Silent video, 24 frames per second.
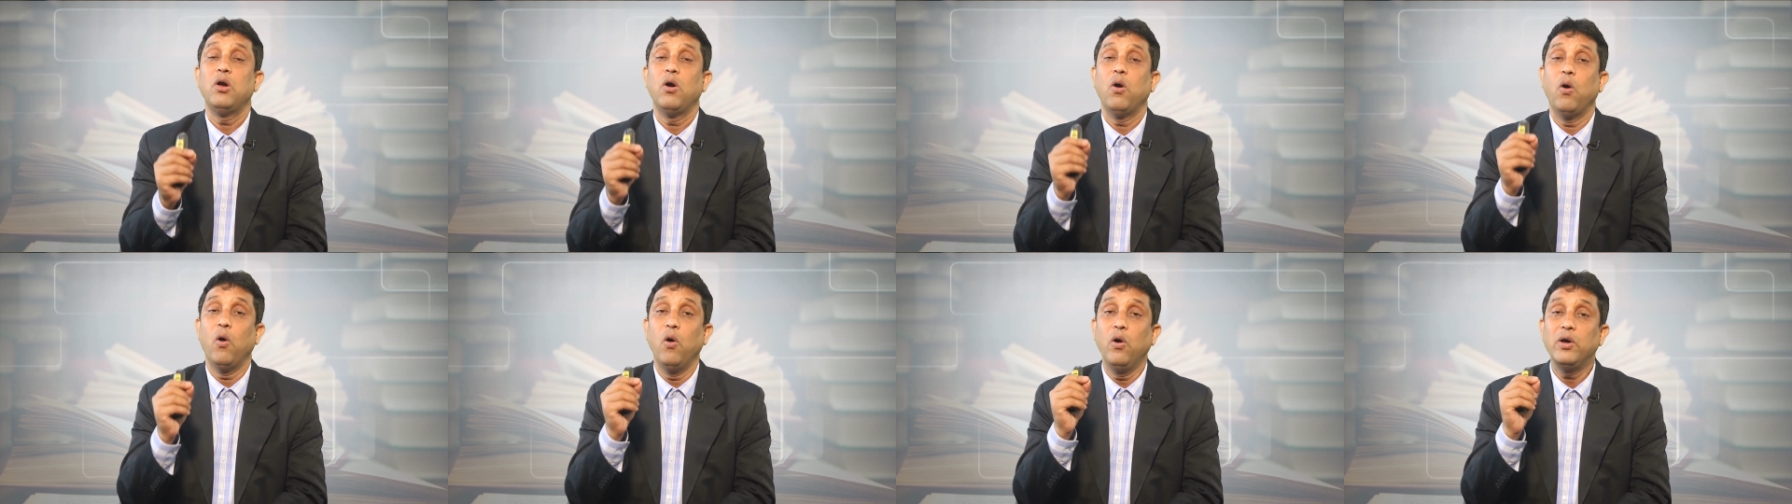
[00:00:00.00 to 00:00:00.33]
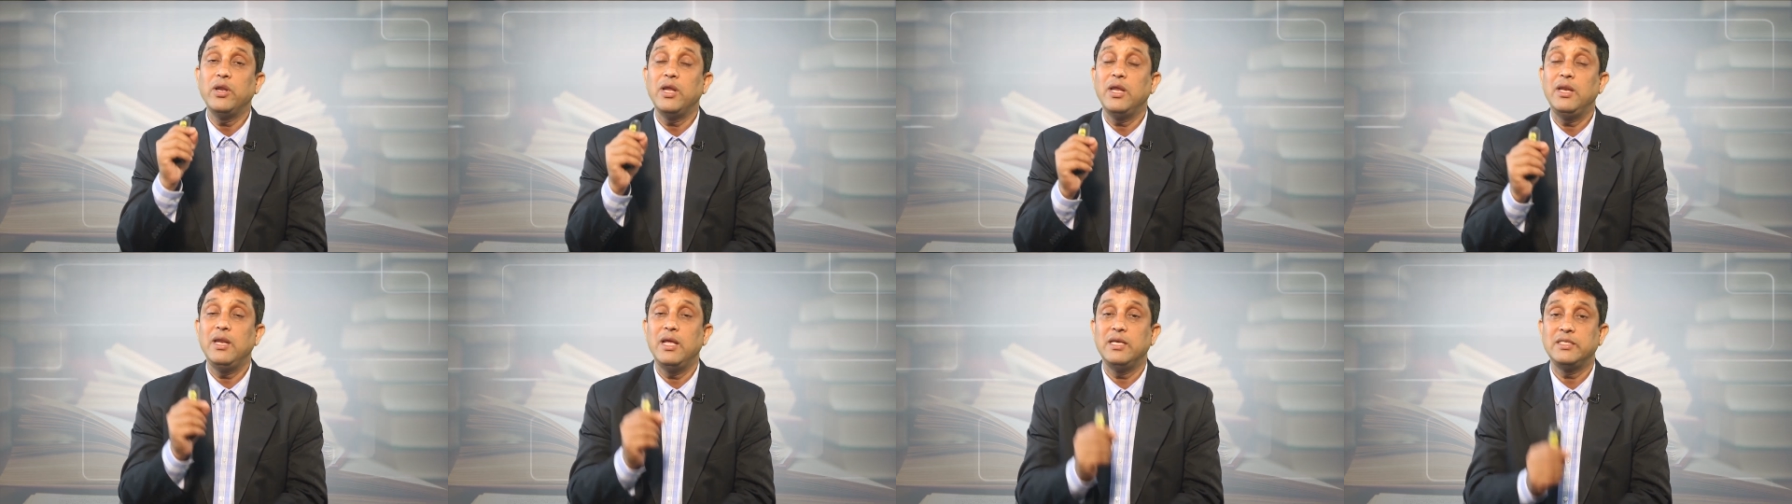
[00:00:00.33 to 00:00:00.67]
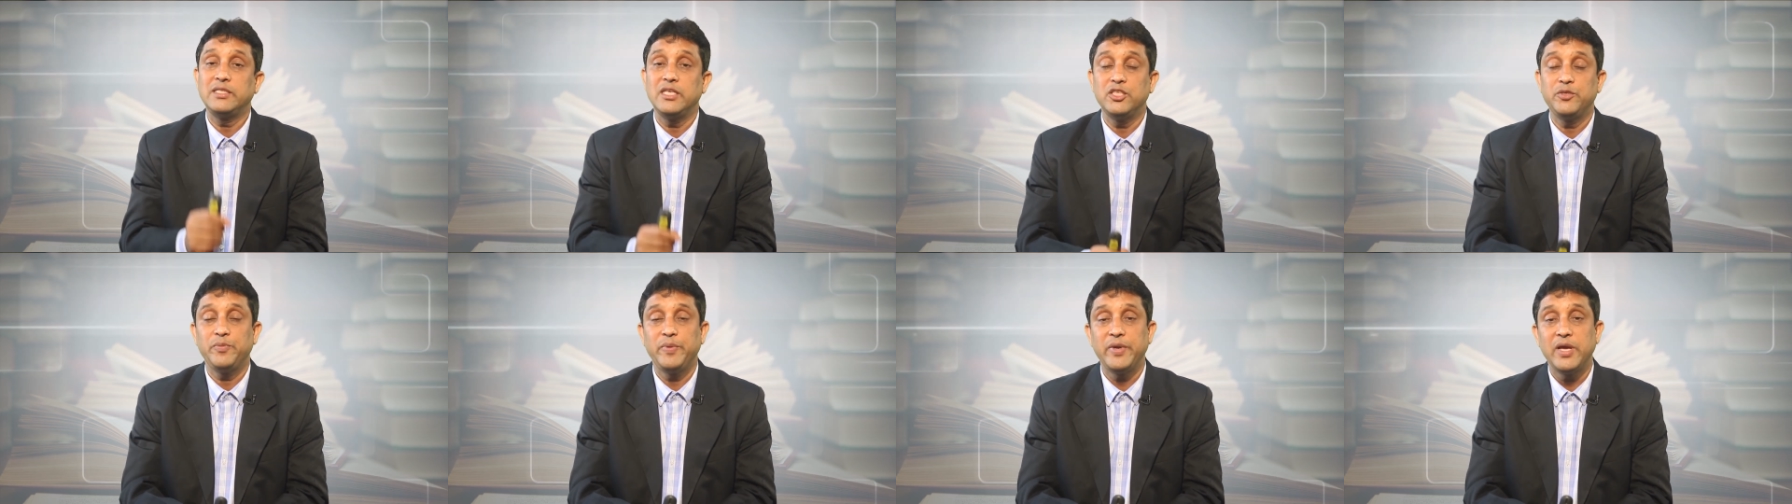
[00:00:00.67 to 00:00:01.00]
or a
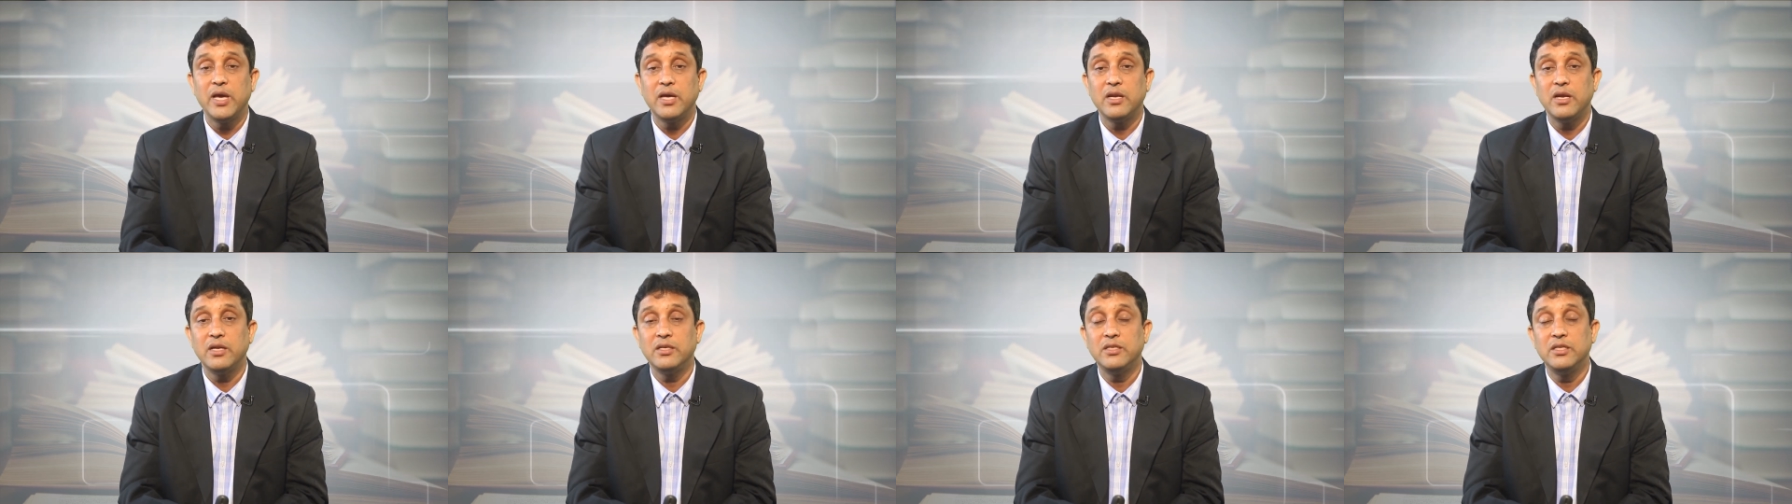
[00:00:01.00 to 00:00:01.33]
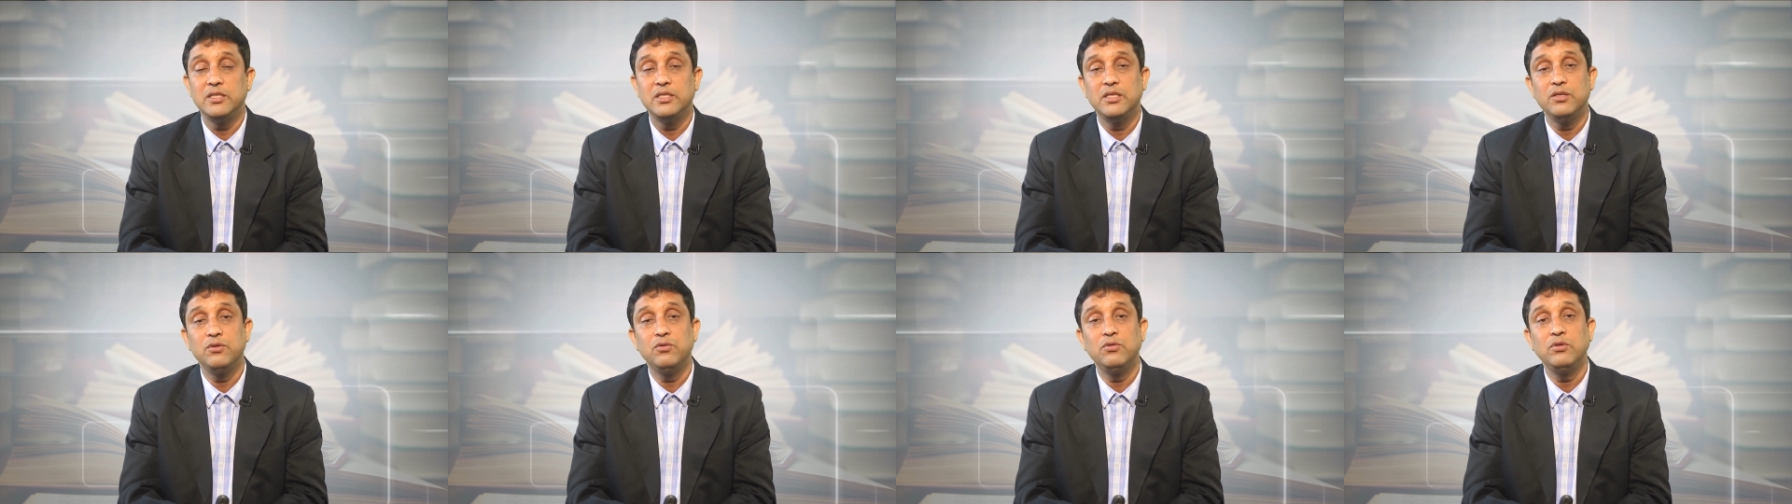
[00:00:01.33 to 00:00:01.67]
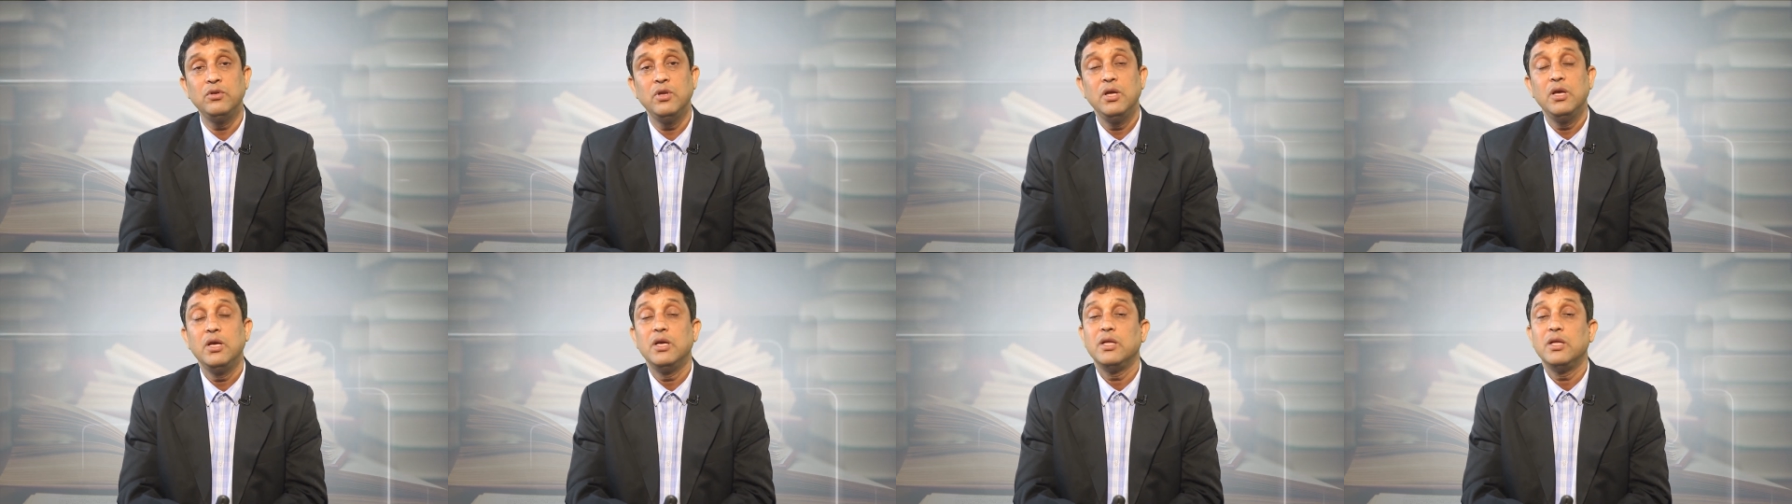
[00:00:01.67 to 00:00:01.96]
laissez-faire attitude,